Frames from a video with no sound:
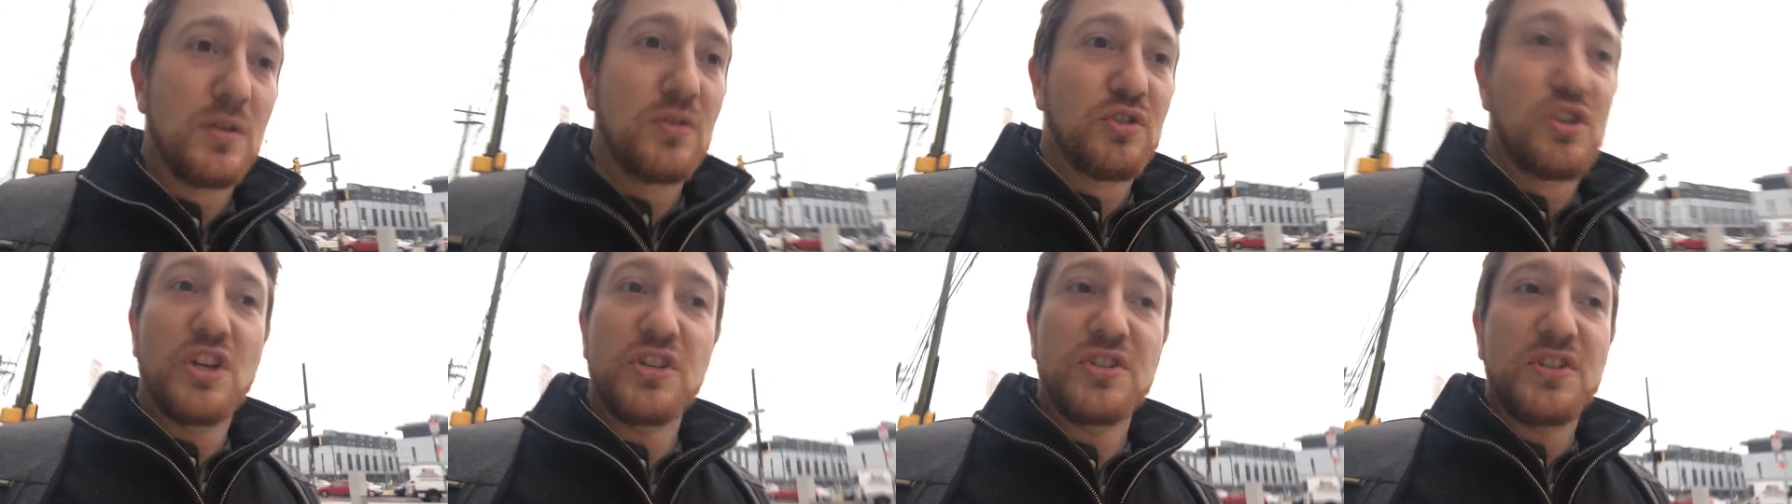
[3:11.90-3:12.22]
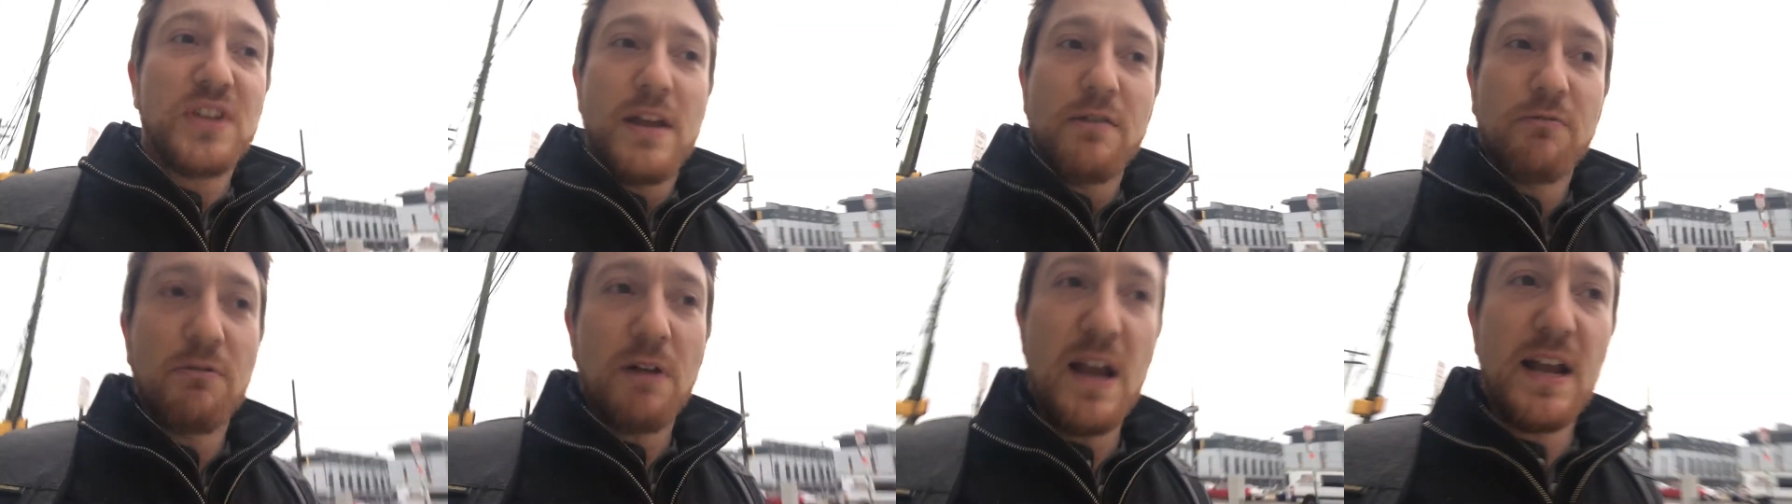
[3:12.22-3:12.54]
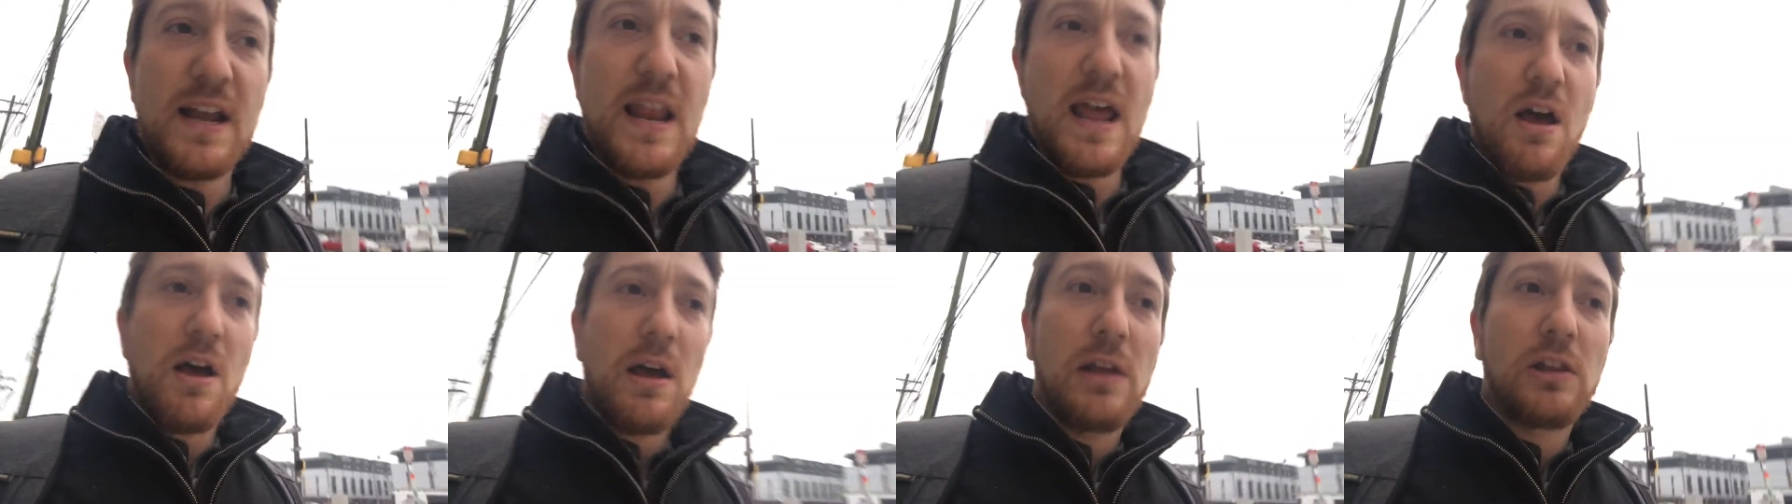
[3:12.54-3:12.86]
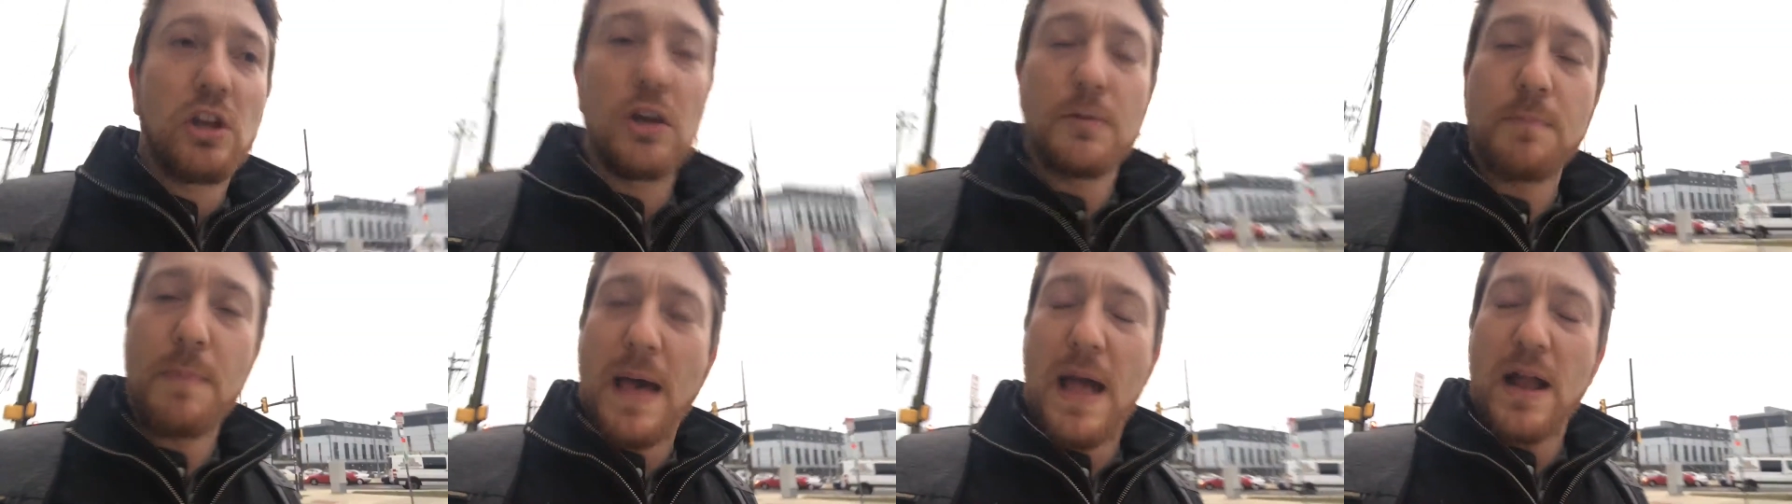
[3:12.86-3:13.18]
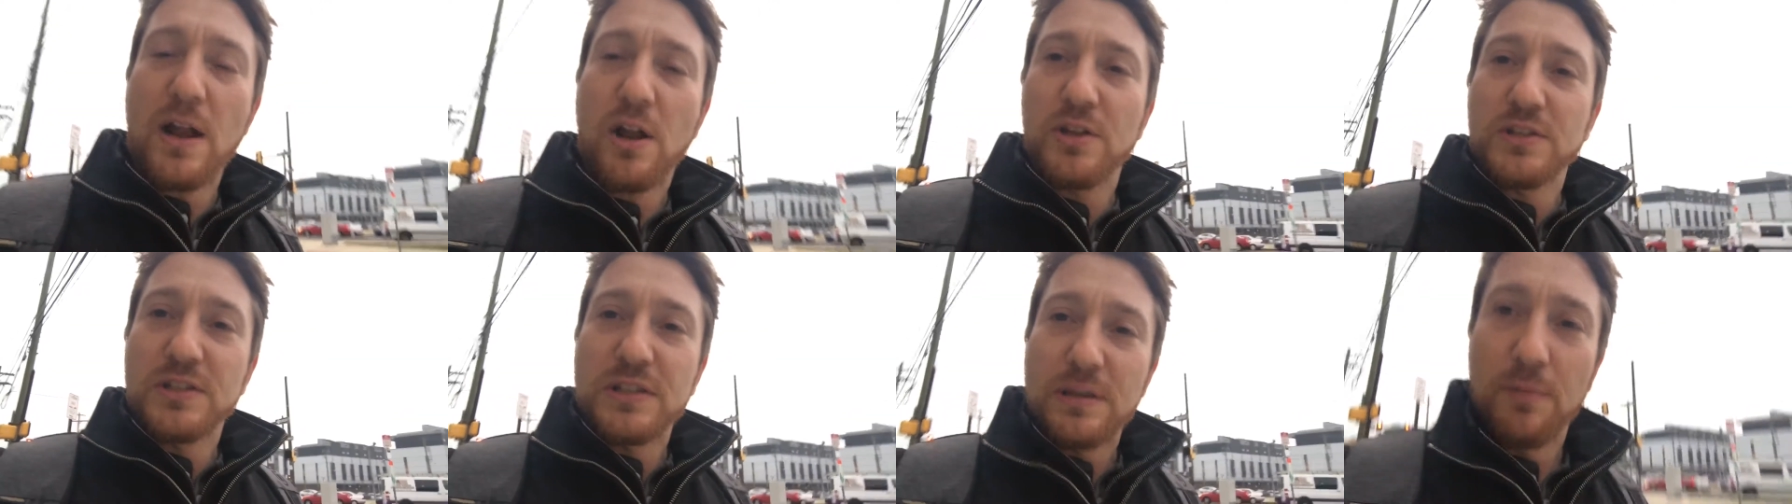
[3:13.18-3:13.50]
Just like right now, I look
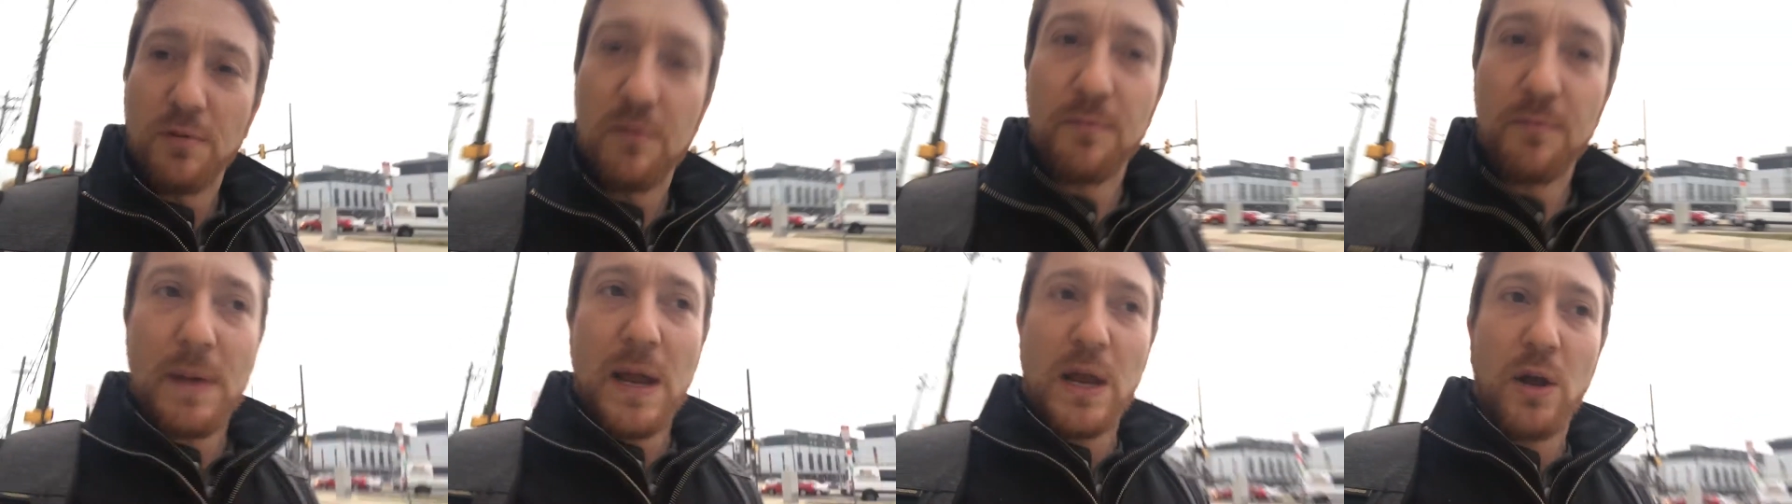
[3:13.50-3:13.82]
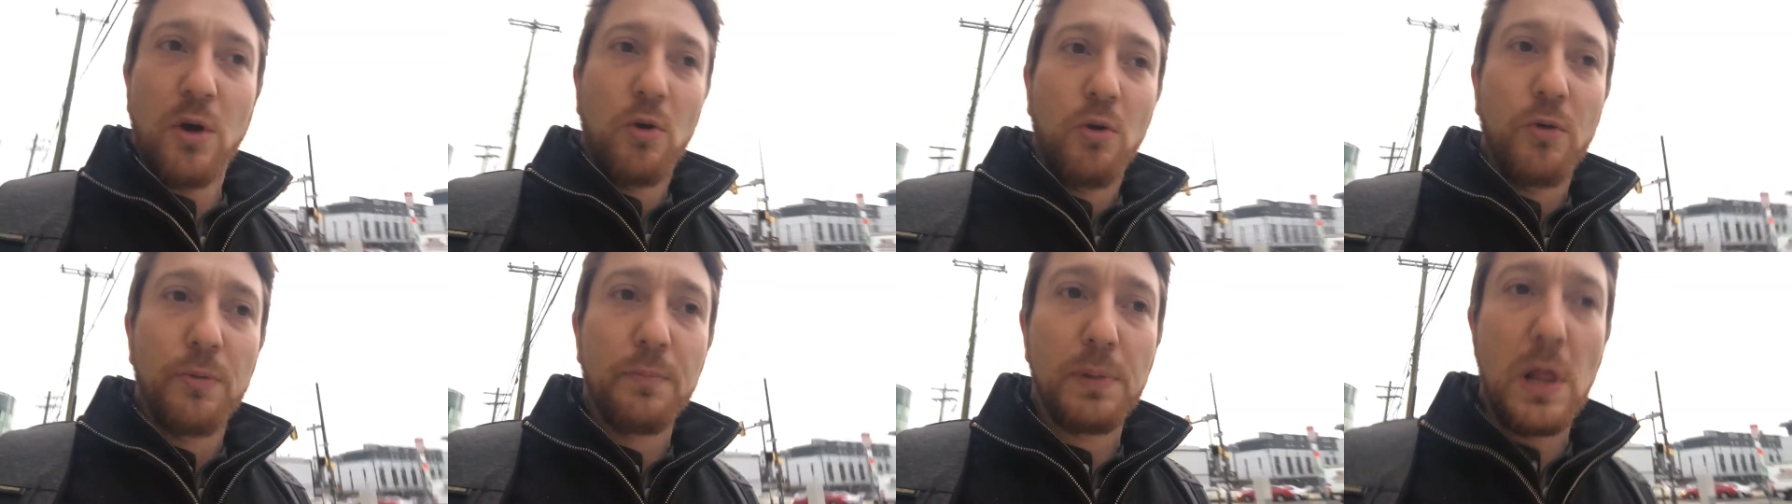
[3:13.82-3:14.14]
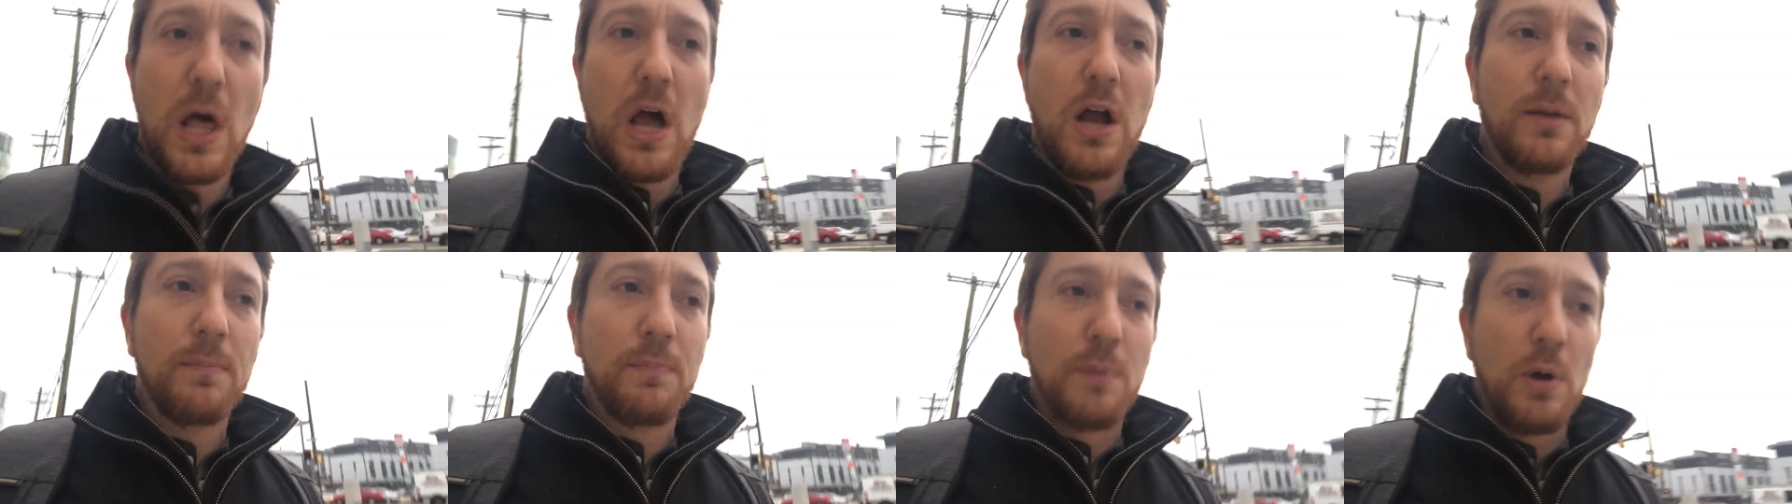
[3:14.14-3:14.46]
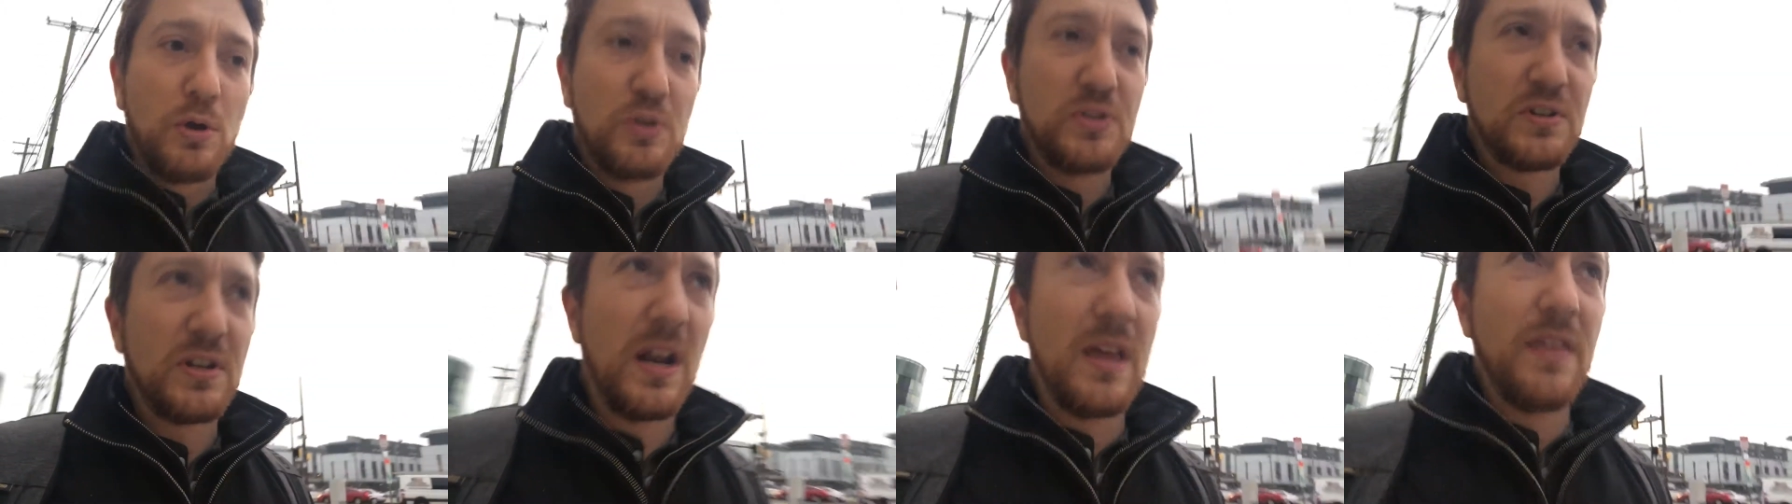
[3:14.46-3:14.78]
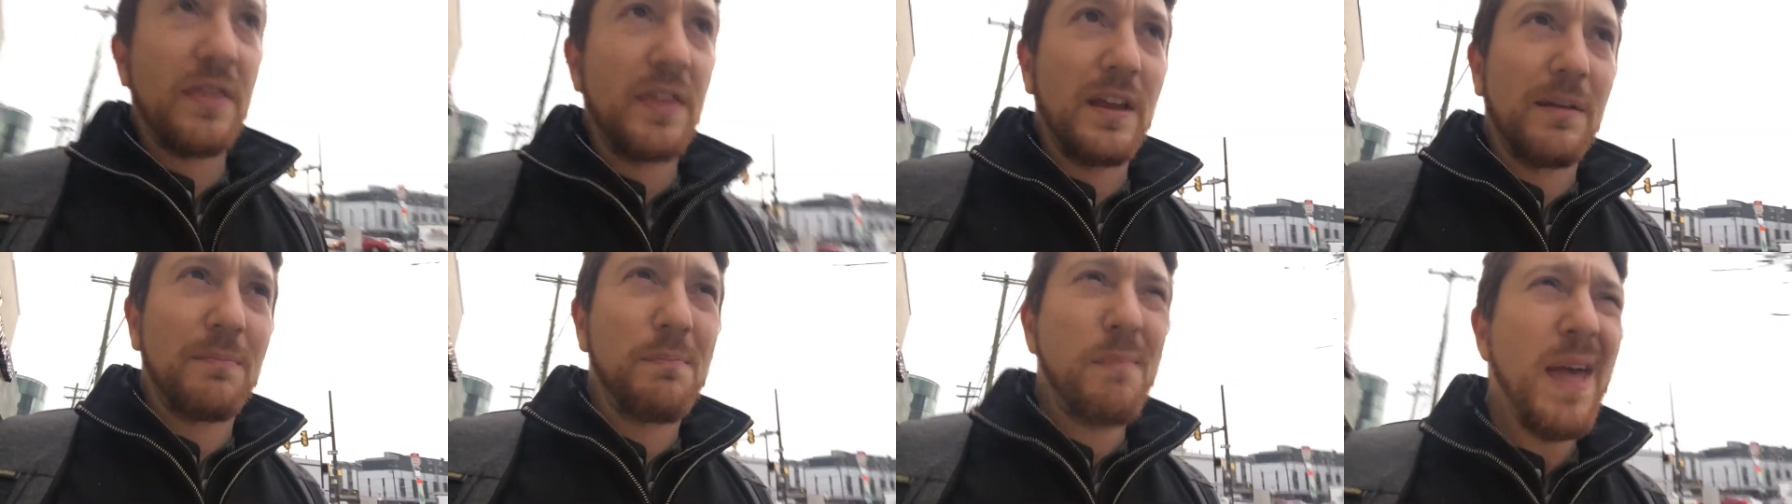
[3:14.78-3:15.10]
back on some of my old blog posts and I think,